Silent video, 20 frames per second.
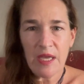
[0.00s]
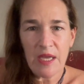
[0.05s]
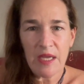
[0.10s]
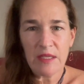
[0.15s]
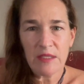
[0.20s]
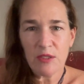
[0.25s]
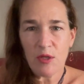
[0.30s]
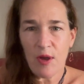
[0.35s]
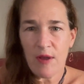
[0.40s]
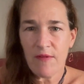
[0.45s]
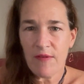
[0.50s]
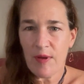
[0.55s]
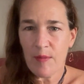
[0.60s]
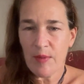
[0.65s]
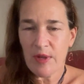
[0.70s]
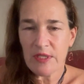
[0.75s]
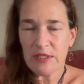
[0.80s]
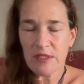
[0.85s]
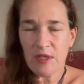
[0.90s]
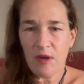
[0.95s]
and so i found
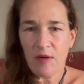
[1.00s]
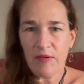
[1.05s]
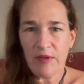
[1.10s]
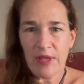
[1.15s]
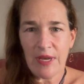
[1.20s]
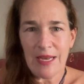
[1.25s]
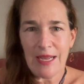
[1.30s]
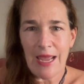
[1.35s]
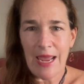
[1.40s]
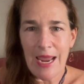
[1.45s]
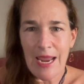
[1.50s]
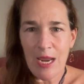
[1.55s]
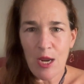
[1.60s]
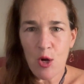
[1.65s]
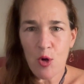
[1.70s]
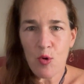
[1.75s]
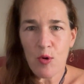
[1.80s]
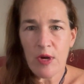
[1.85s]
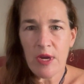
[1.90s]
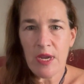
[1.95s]
myself getting
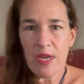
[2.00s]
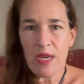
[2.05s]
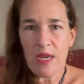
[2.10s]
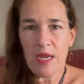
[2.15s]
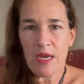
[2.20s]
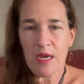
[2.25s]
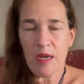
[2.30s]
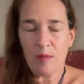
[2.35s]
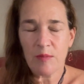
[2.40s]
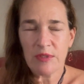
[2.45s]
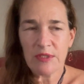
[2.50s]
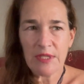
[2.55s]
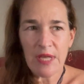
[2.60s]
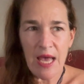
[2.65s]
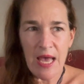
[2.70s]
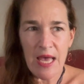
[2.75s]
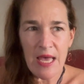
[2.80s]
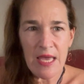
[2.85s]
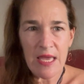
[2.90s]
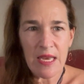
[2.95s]
angry and
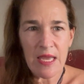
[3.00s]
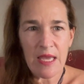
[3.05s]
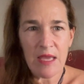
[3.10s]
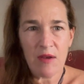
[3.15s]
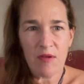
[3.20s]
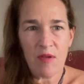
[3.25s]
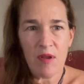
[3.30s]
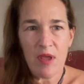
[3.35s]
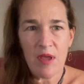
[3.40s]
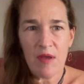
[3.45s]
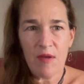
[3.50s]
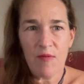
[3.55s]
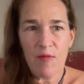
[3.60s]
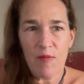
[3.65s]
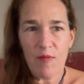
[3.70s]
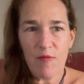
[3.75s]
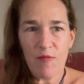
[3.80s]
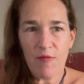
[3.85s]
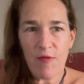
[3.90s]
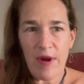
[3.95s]
upset and
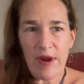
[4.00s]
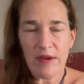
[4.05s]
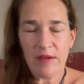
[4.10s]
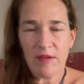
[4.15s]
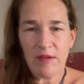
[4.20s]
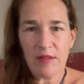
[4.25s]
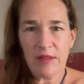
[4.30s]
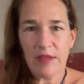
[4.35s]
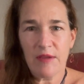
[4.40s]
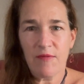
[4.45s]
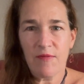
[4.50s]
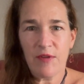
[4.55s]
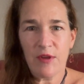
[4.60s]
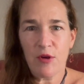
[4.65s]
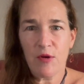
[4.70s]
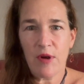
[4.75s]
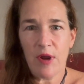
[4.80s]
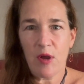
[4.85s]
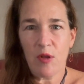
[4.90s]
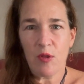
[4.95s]
frantically
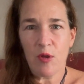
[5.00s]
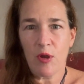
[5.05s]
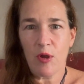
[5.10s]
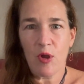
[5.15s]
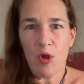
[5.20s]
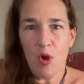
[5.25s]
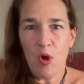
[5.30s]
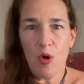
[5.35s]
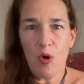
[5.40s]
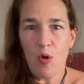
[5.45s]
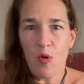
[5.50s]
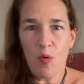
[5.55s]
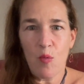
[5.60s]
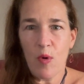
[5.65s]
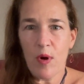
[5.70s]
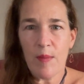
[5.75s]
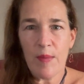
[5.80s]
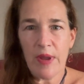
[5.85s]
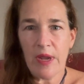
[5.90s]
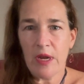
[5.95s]
figuring out like
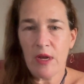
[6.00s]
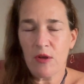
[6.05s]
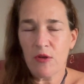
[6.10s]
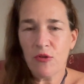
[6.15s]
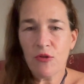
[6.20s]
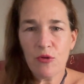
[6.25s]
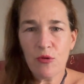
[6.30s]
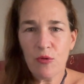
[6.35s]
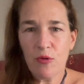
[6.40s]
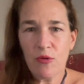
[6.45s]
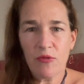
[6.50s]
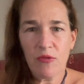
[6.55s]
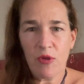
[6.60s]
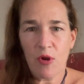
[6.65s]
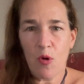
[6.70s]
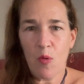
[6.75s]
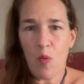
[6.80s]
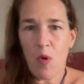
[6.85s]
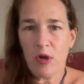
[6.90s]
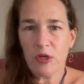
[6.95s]
what am I going to do? Who's
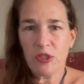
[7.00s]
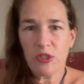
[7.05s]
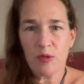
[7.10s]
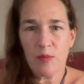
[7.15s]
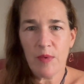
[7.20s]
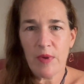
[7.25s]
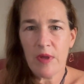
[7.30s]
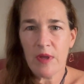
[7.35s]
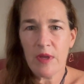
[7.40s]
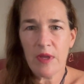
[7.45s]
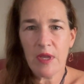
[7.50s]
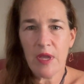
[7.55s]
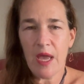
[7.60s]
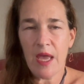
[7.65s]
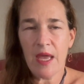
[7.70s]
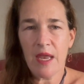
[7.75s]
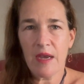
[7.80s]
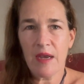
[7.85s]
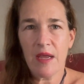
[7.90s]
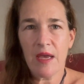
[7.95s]
going to watch them?
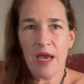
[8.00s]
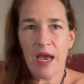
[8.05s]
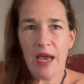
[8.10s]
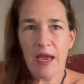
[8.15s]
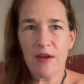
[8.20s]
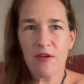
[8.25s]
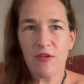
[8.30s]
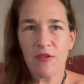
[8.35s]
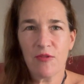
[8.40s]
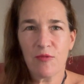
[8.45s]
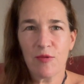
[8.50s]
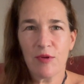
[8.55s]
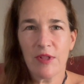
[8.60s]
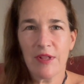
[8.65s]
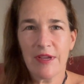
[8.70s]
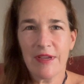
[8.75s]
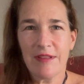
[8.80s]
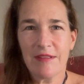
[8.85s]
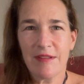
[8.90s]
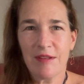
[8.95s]
And I just
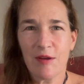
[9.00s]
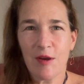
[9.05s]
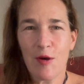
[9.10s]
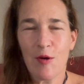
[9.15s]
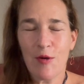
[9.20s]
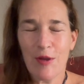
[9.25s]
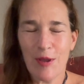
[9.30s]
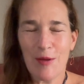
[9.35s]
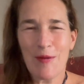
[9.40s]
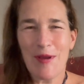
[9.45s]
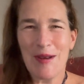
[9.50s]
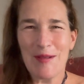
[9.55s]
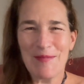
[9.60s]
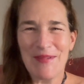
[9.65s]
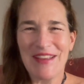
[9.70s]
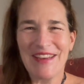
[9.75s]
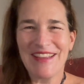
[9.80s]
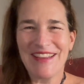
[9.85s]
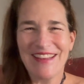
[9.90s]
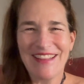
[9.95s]
realized that, okay, wait a
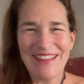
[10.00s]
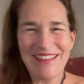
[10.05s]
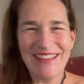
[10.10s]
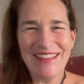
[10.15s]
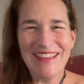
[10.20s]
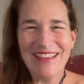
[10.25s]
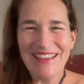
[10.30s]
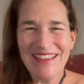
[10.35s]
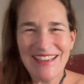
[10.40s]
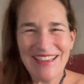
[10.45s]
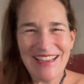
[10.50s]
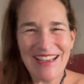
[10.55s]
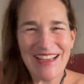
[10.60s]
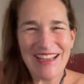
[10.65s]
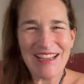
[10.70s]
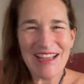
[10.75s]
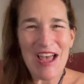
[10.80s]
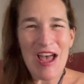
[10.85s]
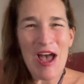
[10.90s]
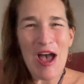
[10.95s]
minute.
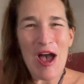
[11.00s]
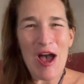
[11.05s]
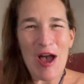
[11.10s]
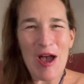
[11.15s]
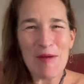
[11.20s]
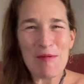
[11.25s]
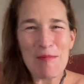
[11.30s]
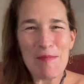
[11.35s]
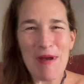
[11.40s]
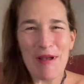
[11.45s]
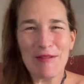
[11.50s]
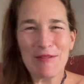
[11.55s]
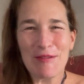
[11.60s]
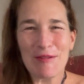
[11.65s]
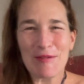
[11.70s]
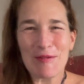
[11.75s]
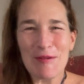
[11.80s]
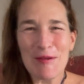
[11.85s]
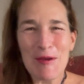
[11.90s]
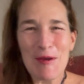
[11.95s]
I'm about
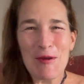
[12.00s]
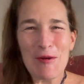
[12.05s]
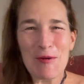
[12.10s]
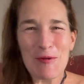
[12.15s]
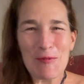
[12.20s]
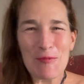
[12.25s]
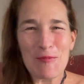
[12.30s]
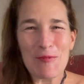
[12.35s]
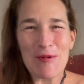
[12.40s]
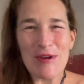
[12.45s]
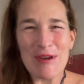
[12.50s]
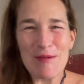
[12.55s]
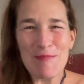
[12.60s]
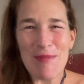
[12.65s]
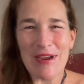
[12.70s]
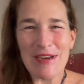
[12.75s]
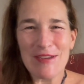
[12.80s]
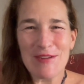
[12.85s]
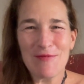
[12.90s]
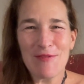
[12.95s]
to read
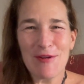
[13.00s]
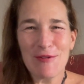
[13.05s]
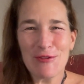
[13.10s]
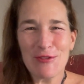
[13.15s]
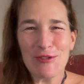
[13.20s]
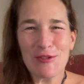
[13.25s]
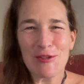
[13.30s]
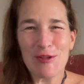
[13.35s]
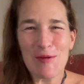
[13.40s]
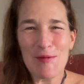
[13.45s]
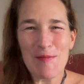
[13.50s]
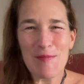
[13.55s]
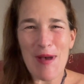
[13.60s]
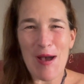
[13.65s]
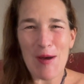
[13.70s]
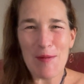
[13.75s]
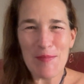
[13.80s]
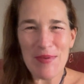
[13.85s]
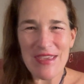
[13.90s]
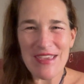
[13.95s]
my devotional
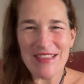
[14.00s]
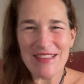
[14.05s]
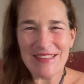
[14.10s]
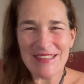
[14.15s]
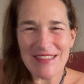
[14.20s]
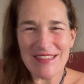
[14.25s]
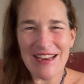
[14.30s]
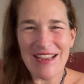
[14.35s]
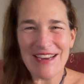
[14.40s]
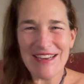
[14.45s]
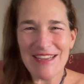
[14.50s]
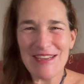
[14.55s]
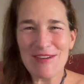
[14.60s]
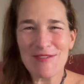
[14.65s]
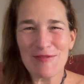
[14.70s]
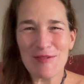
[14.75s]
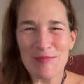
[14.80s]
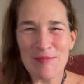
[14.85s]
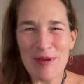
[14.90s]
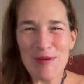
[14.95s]
about peace. And I need to
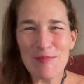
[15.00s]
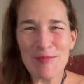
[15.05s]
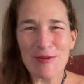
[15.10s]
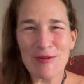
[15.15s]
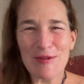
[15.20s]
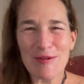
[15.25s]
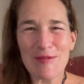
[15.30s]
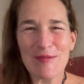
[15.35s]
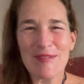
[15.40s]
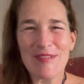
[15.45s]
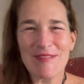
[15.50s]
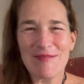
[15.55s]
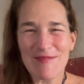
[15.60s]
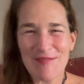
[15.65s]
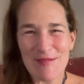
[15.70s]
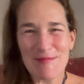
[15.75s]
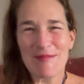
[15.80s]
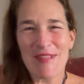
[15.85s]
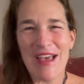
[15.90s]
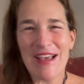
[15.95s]
remember
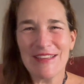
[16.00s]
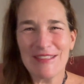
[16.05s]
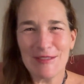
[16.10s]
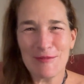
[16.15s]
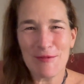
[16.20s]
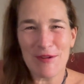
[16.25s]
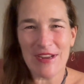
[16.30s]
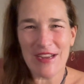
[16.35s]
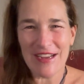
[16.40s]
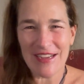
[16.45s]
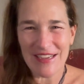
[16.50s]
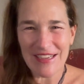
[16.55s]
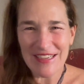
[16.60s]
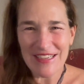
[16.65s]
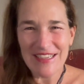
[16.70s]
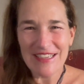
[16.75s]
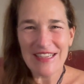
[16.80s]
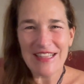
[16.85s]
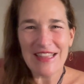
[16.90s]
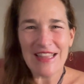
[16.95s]
from last week
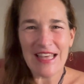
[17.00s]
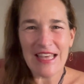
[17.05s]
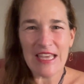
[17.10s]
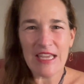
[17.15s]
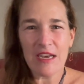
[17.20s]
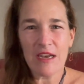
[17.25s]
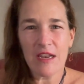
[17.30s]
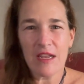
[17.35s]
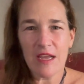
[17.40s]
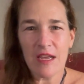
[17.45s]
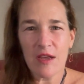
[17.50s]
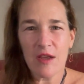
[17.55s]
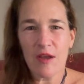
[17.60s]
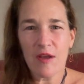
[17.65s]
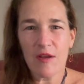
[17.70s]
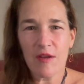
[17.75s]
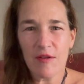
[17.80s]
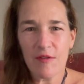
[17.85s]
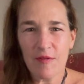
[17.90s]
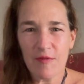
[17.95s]
that
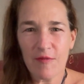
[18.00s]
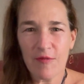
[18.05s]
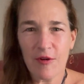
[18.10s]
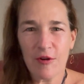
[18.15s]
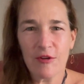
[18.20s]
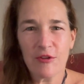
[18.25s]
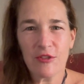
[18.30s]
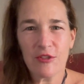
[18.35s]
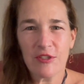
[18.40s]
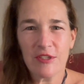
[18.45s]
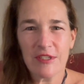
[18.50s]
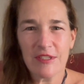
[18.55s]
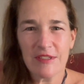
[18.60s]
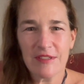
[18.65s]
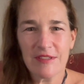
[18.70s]
first,